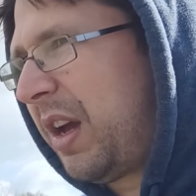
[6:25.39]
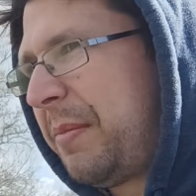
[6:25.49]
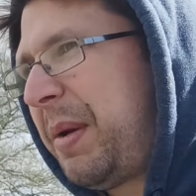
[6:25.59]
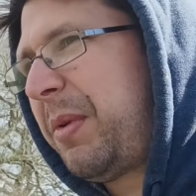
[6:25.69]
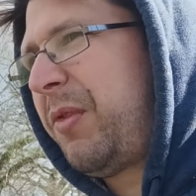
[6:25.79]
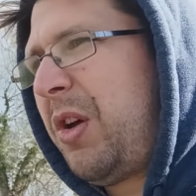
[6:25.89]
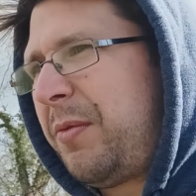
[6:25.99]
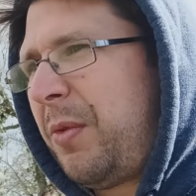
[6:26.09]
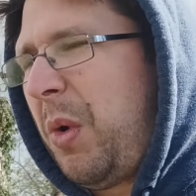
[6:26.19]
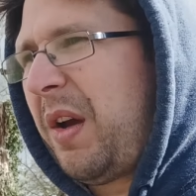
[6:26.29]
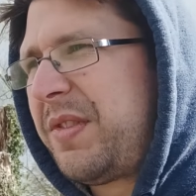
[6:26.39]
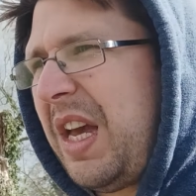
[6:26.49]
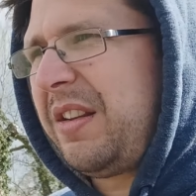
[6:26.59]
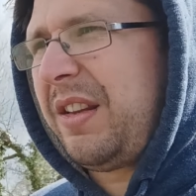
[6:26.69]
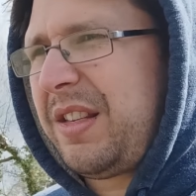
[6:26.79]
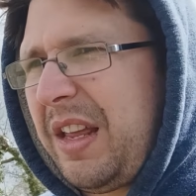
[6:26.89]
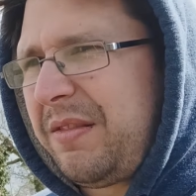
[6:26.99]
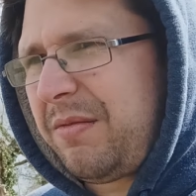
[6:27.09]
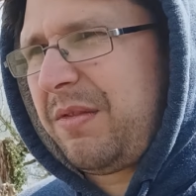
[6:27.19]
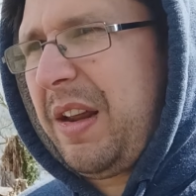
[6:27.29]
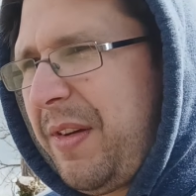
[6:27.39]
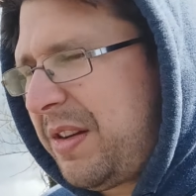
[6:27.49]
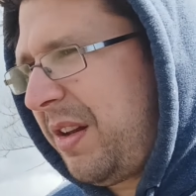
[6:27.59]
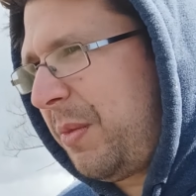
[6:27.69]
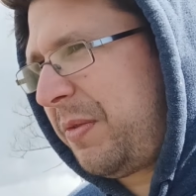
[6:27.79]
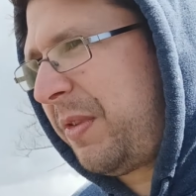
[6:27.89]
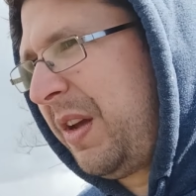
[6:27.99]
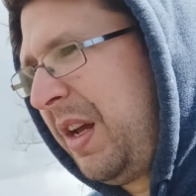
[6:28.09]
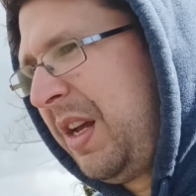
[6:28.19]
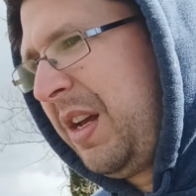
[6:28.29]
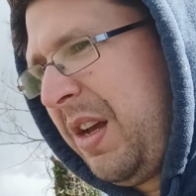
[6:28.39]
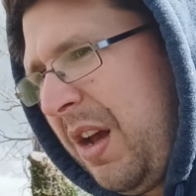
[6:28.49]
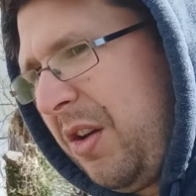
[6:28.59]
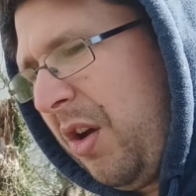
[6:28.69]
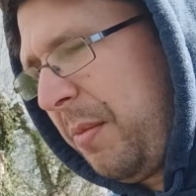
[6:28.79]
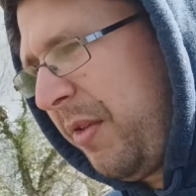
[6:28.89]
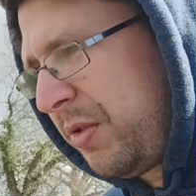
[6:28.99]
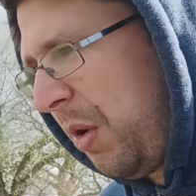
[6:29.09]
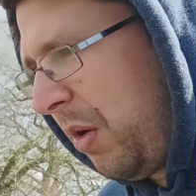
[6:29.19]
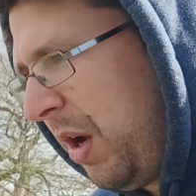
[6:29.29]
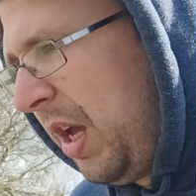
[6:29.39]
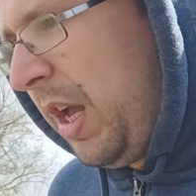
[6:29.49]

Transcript: And people have learned from what I've said and they've said they've ended up with a nightmare as well.